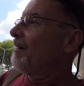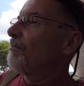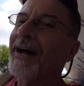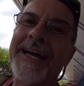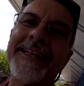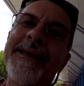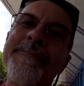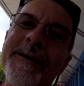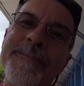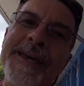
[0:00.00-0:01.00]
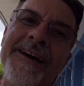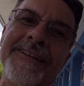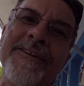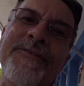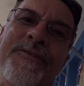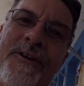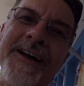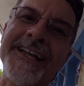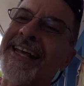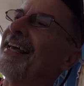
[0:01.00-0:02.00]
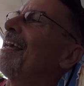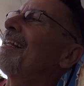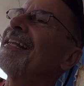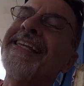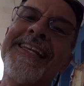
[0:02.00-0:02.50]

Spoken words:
But they met me out in the front and they did